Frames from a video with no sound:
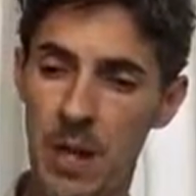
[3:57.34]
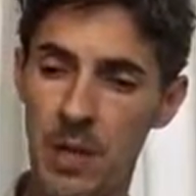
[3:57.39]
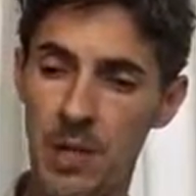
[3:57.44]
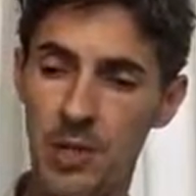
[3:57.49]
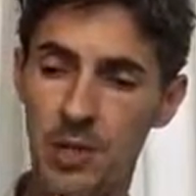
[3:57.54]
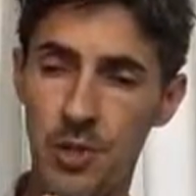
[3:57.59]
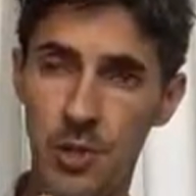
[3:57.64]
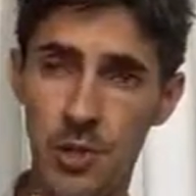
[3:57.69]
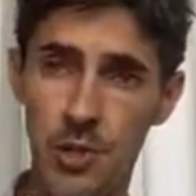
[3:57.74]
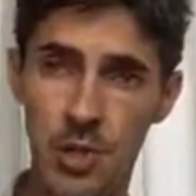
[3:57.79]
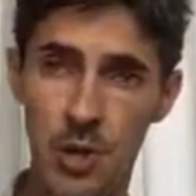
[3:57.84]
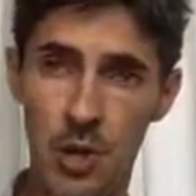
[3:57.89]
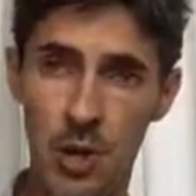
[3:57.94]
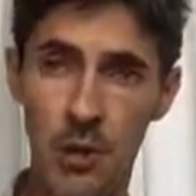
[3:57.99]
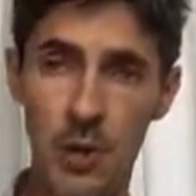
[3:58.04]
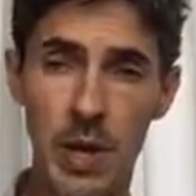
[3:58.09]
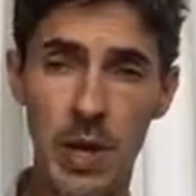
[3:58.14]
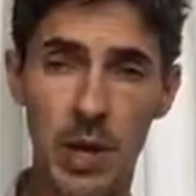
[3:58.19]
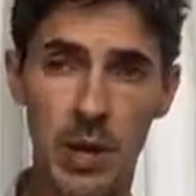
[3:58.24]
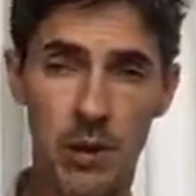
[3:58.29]
start
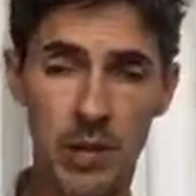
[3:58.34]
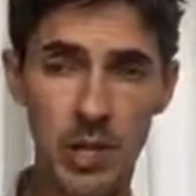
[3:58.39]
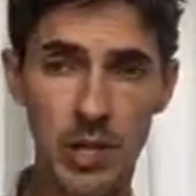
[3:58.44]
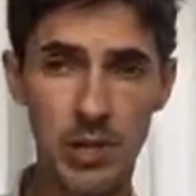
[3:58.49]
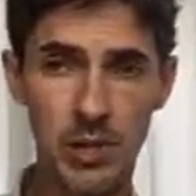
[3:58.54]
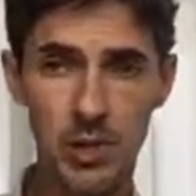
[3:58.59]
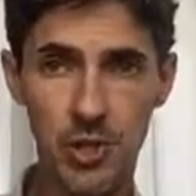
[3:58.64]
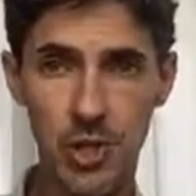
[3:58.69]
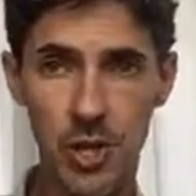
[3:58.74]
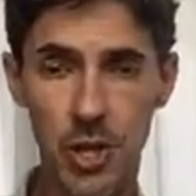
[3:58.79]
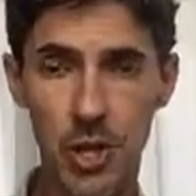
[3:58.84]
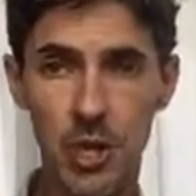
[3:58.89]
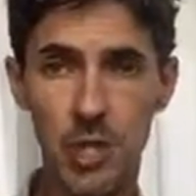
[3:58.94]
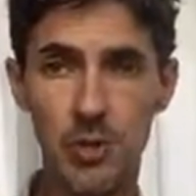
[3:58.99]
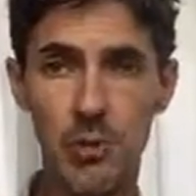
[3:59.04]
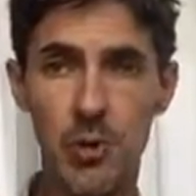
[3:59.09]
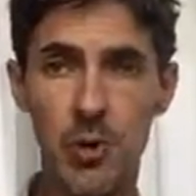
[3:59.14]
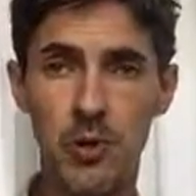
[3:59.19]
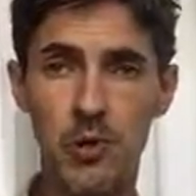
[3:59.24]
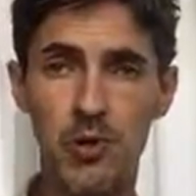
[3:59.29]
slow, increase your sun
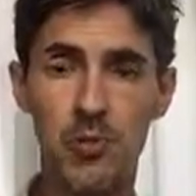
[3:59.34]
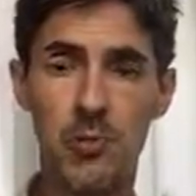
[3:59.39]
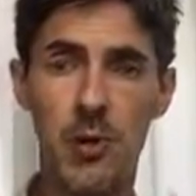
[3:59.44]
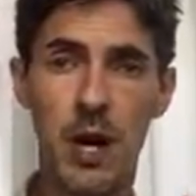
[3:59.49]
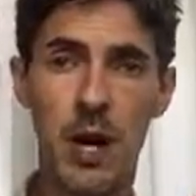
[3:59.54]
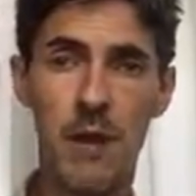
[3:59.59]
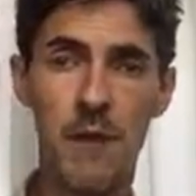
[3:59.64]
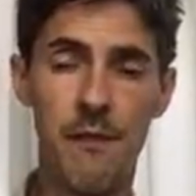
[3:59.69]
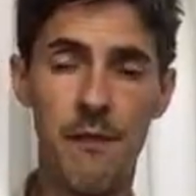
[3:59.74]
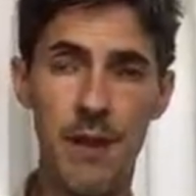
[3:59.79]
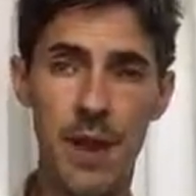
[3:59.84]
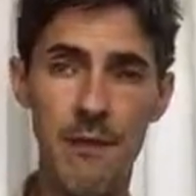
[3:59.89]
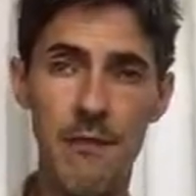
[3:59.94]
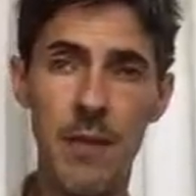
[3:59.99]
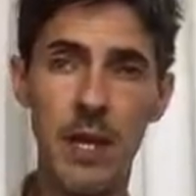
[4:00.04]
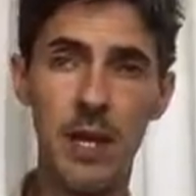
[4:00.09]
exposure by 5